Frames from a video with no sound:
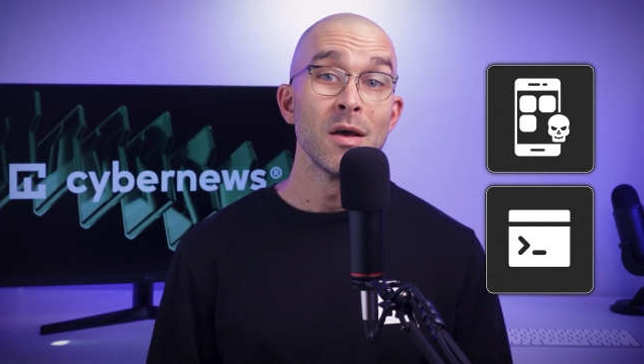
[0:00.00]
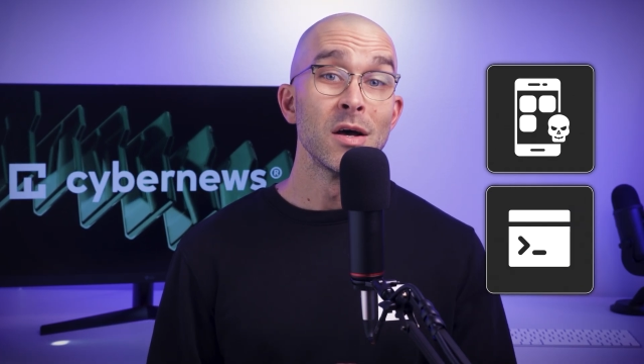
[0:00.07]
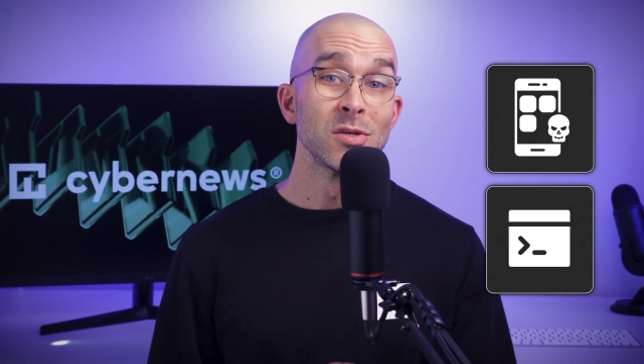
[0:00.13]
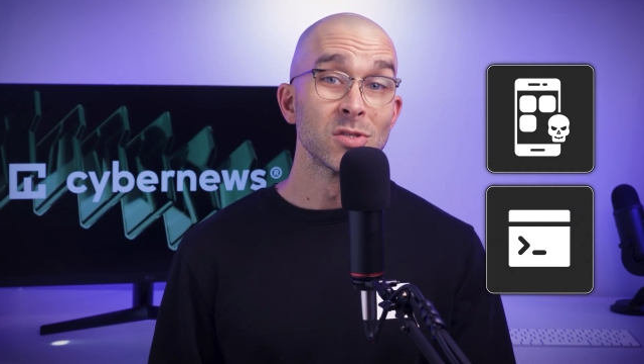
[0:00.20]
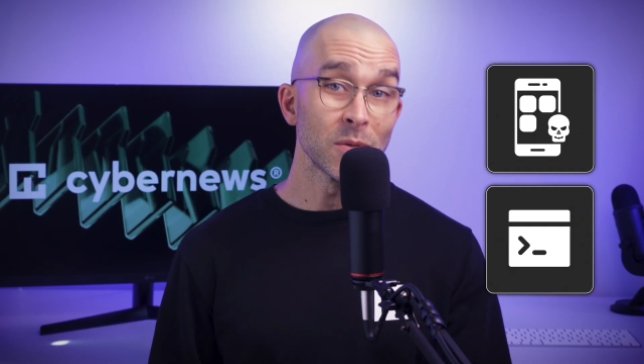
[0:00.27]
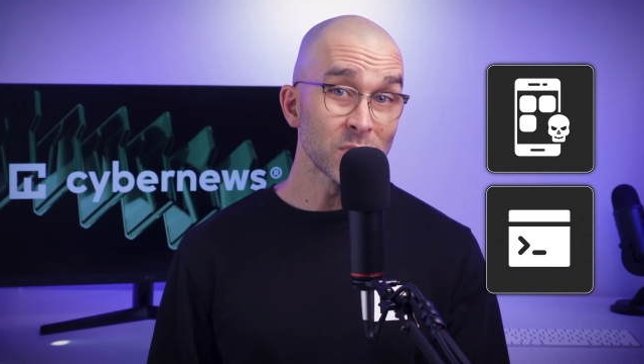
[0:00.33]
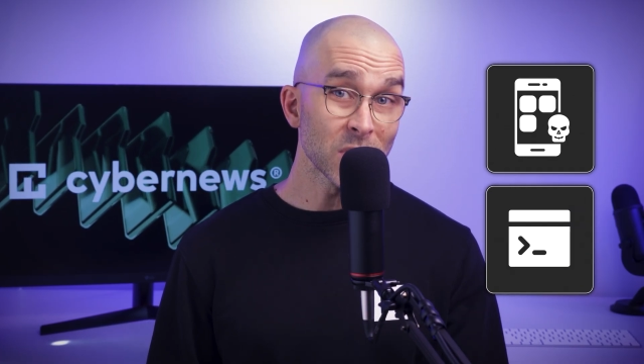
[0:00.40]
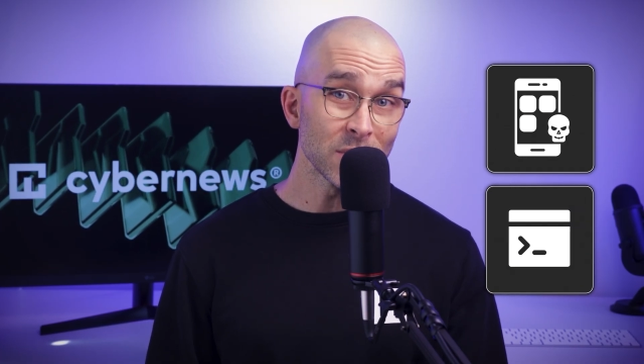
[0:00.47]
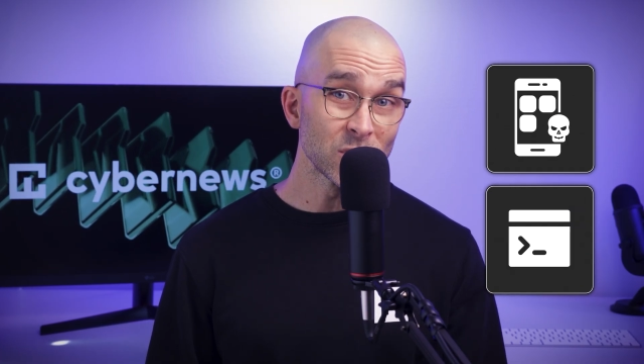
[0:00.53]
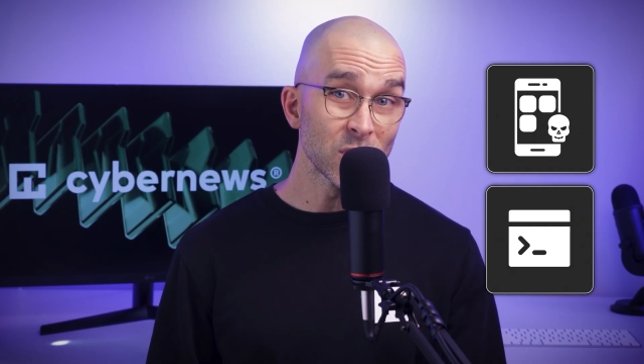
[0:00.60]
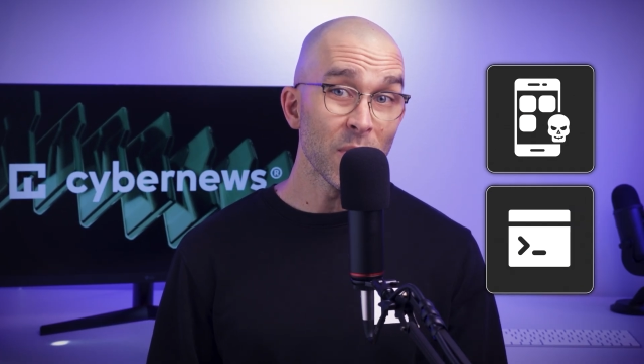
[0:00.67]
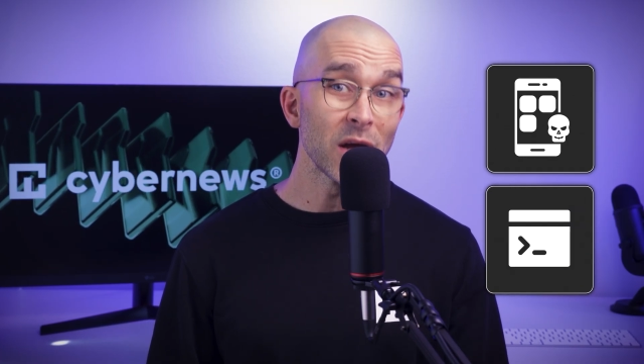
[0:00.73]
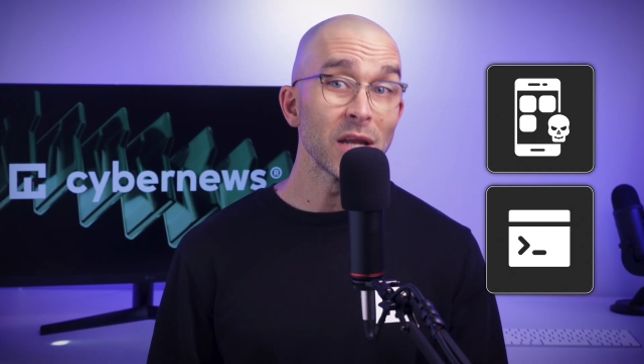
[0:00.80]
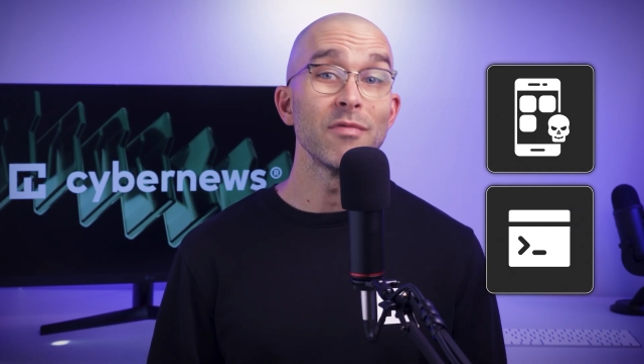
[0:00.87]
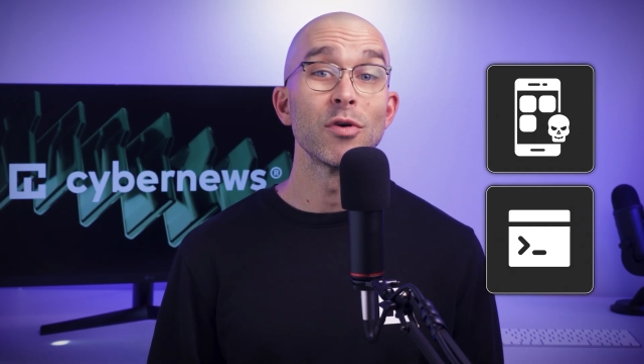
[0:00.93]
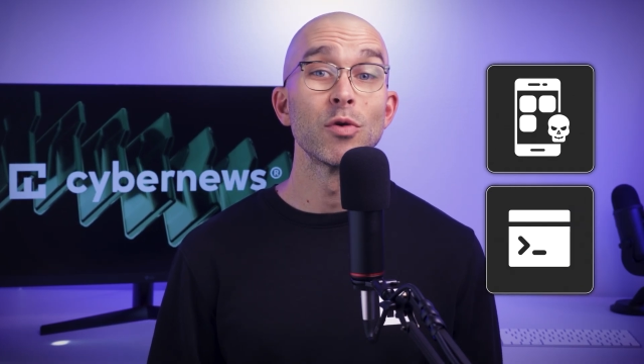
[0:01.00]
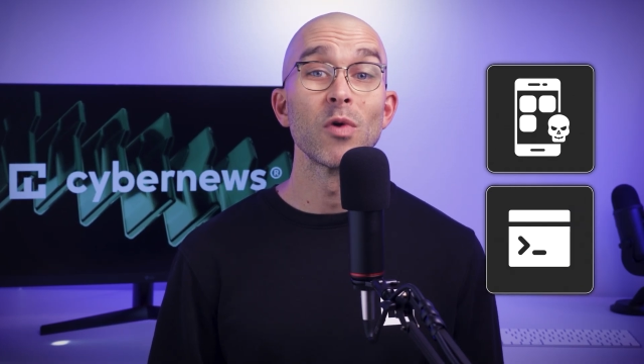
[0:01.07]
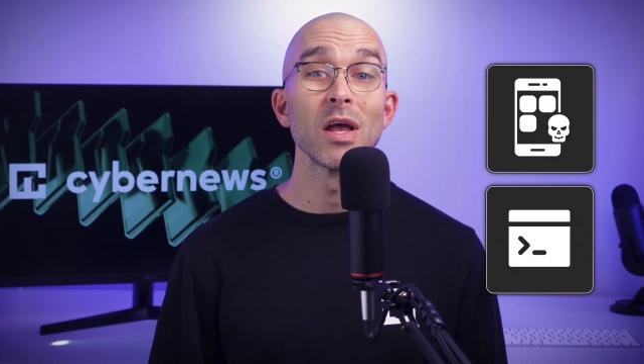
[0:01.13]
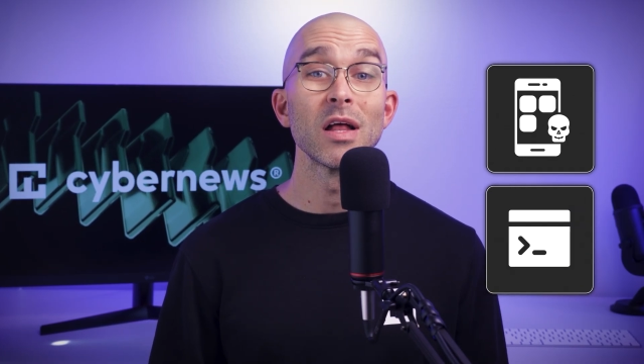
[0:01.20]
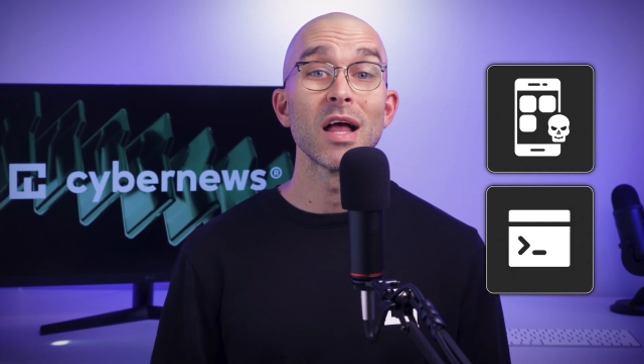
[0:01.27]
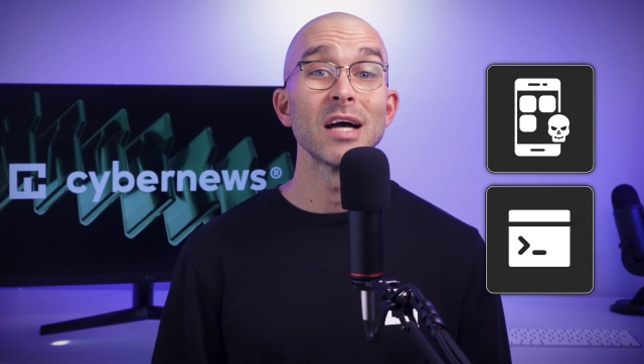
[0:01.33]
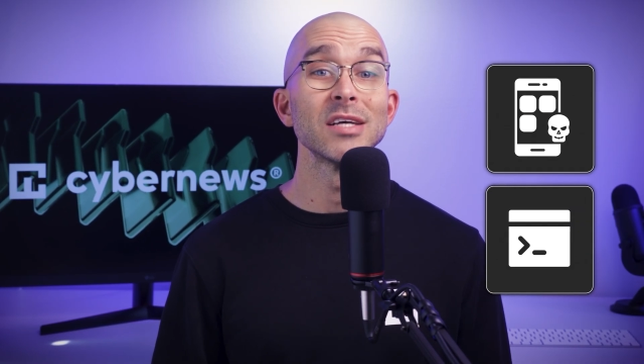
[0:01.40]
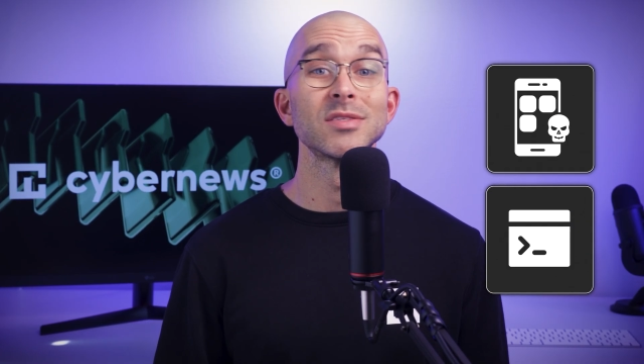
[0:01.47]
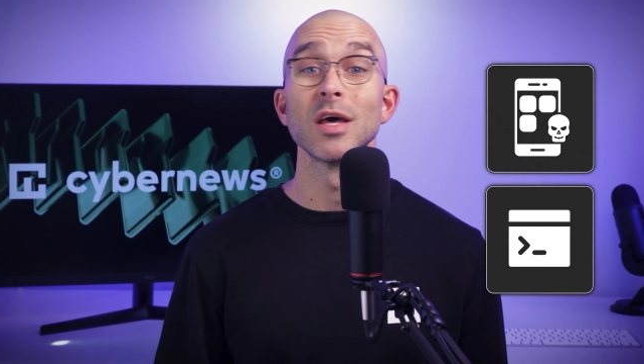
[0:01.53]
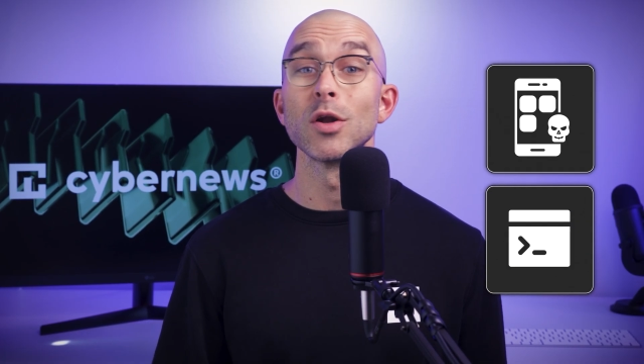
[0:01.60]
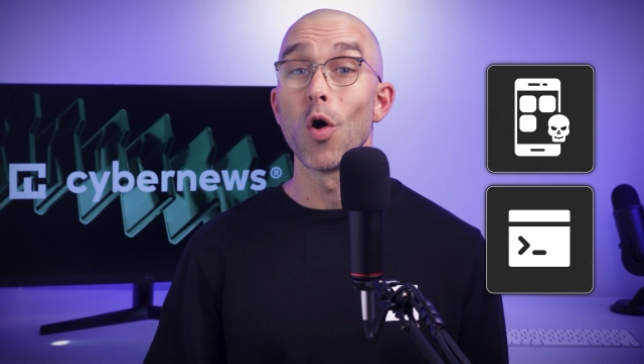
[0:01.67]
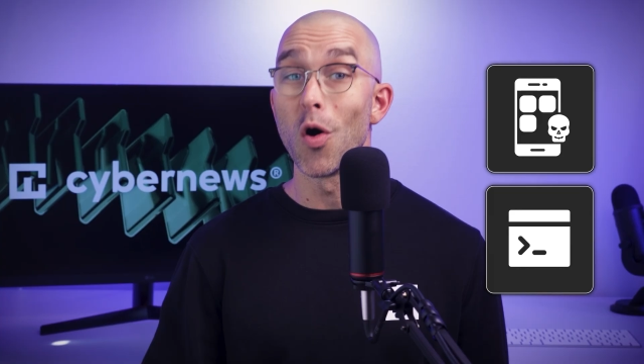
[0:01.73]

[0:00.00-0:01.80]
Sometimes you might even realize that